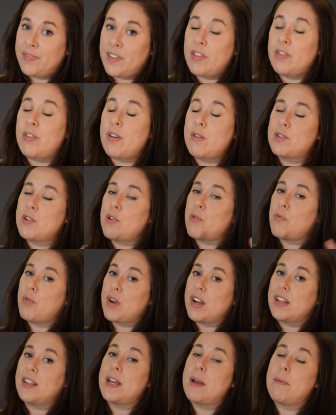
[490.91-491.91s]
Those are
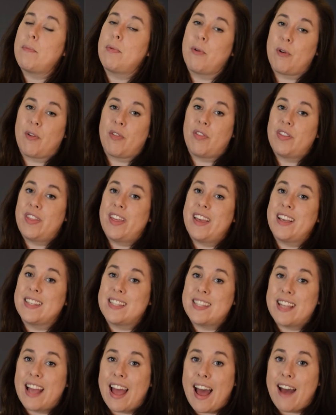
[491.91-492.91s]
really important
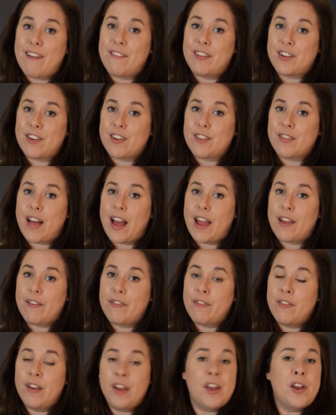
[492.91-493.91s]
things to have in your
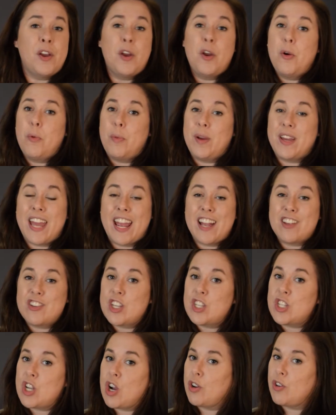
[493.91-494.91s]
life. We can't
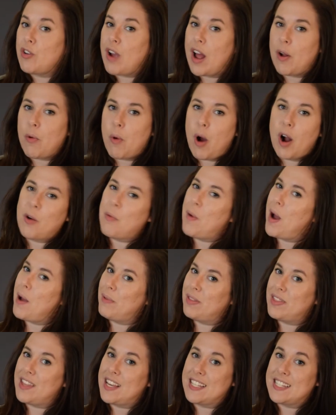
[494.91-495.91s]
just turn around and walk away
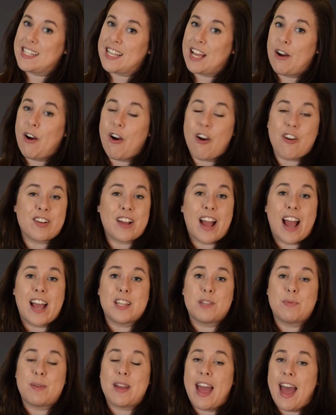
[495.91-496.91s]
when things get hard,
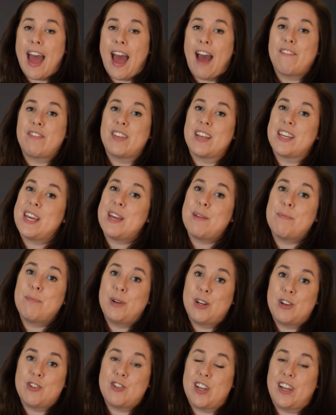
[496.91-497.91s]
guys. We have to keep
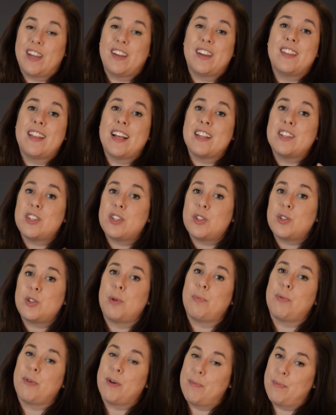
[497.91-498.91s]
pushing, and that's
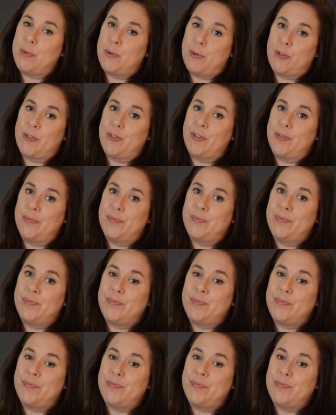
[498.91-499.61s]
super important.